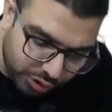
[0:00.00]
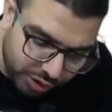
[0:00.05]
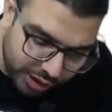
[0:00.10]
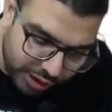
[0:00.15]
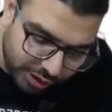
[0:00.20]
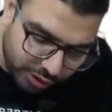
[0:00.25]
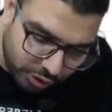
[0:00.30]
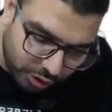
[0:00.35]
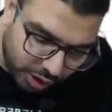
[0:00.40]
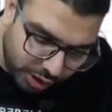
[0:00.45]
is
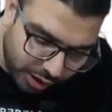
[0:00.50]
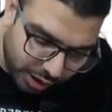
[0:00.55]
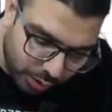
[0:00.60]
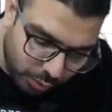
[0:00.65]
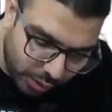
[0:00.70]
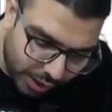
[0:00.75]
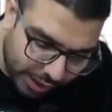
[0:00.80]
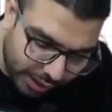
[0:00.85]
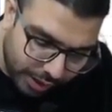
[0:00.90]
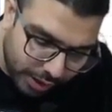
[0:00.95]
not
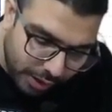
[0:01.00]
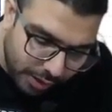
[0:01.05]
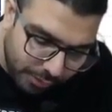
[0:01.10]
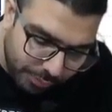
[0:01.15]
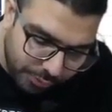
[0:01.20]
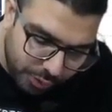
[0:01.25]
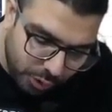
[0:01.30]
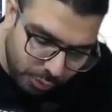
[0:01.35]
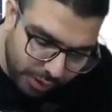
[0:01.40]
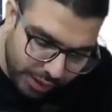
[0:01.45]
required
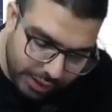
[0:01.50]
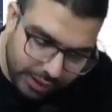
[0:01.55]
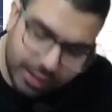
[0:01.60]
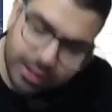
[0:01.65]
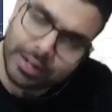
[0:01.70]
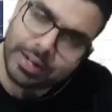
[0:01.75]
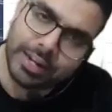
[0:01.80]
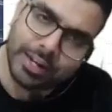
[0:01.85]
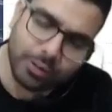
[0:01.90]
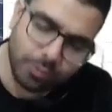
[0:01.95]
you went ahead and
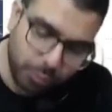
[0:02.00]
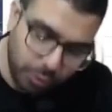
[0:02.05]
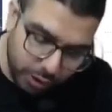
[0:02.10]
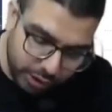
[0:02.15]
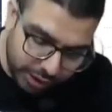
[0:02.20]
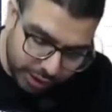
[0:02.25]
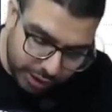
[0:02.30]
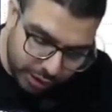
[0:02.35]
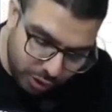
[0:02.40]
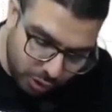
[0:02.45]

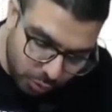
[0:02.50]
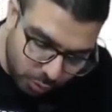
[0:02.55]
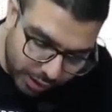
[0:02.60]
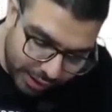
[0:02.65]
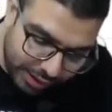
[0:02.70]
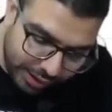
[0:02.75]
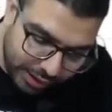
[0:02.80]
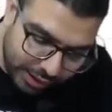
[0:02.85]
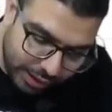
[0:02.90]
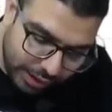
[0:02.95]
exported you went
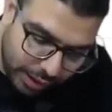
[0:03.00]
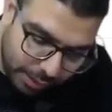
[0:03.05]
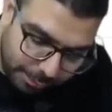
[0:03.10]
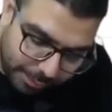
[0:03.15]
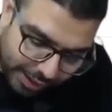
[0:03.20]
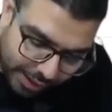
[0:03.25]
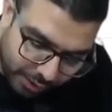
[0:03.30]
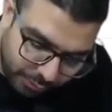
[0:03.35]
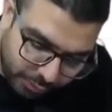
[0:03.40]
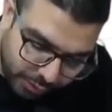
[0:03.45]
ahead and
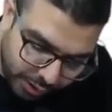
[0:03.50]
applied for